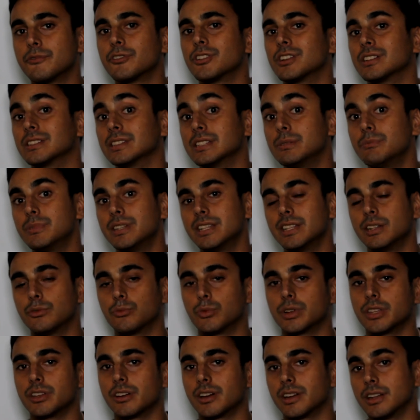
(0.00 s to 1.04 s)
very limited in
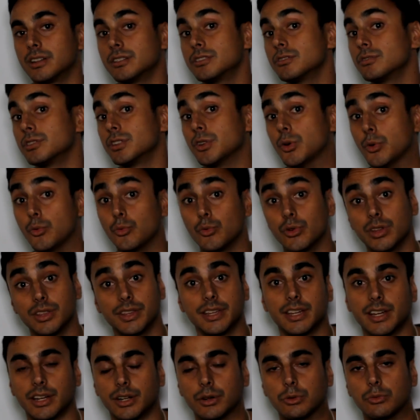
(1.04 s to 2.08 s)
what you gotta do, and you really
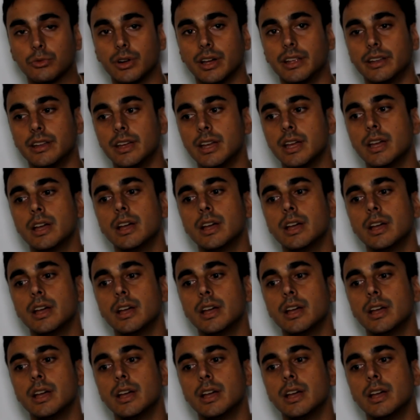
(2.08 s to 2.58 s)
gotta run.